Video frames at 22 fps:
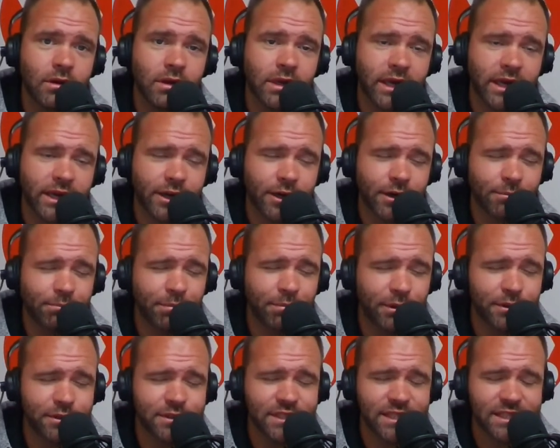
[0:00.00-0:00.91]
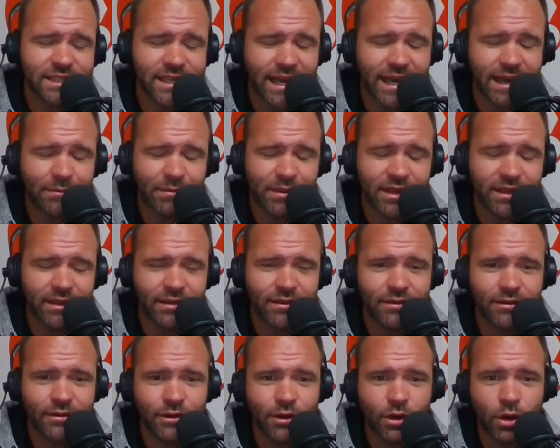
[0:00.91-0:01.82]
Kicker pulls his hammy
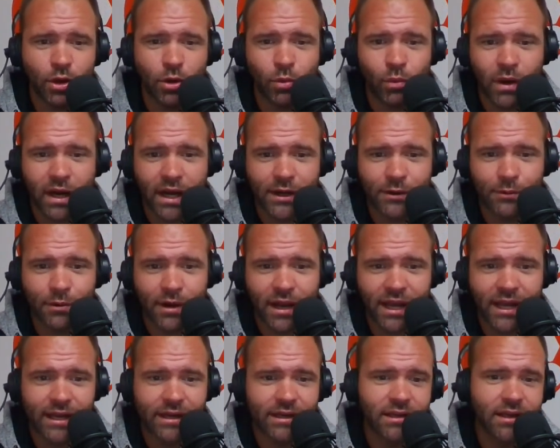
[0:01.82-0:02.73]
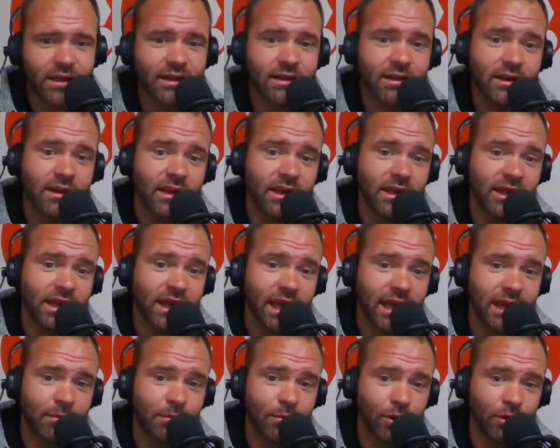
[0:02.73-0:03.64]
wide right
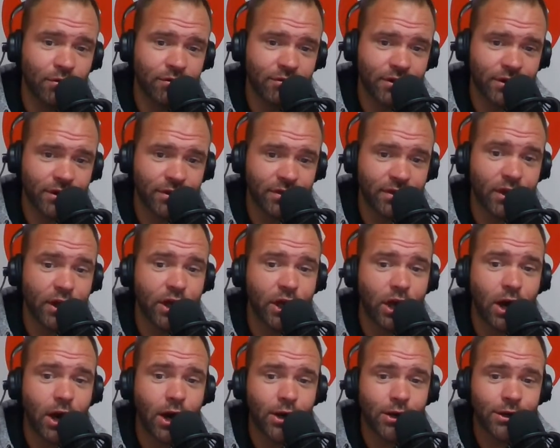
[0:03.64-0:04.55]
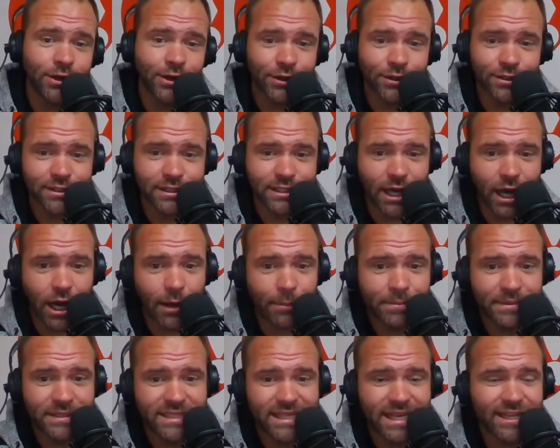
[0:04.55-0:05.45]
game over. The Cardinals
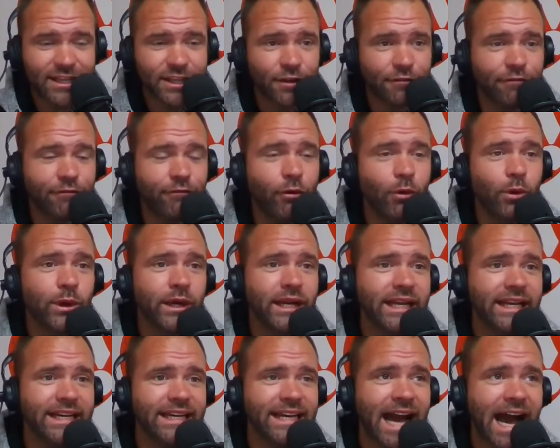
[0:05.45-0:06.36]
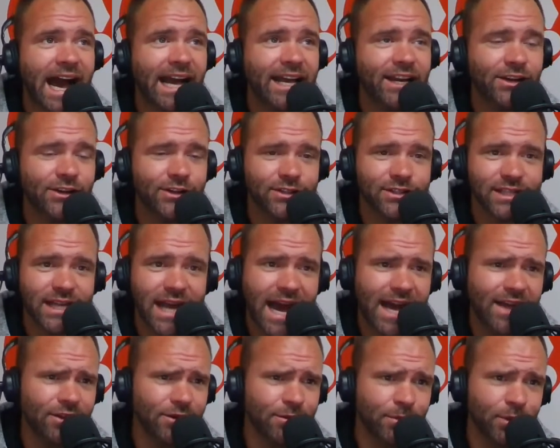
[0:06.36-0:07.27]
upset the 49ers.
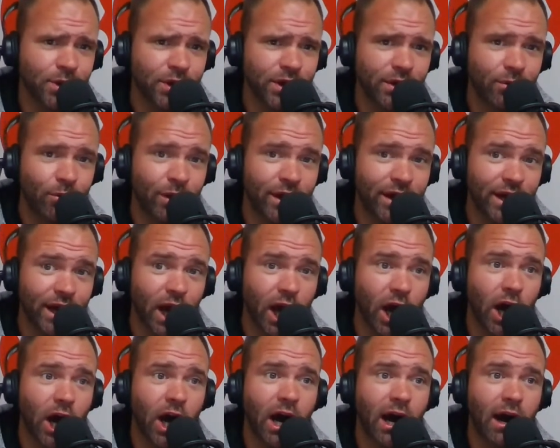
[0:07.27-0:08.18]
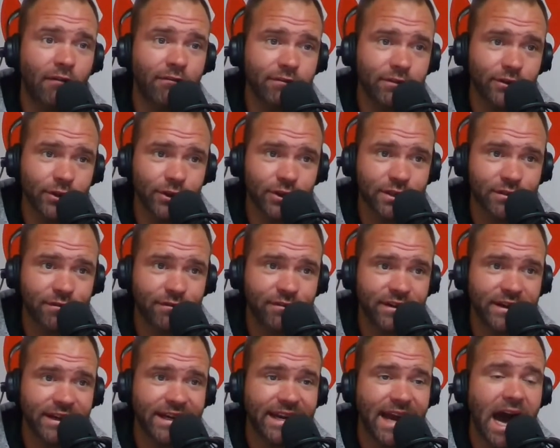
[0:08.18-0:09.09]
Kyler Murray went off, looked
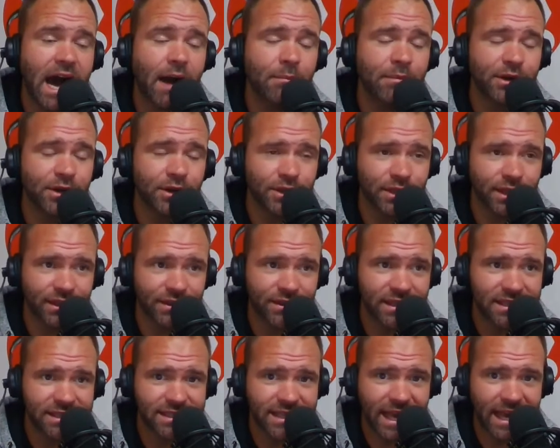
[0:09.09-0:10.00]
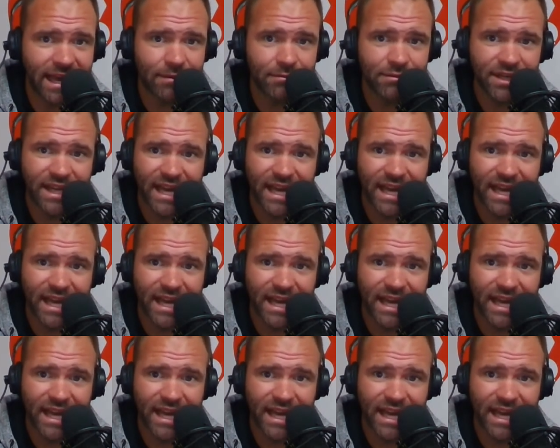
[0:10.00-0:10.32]
phenomenal in this game.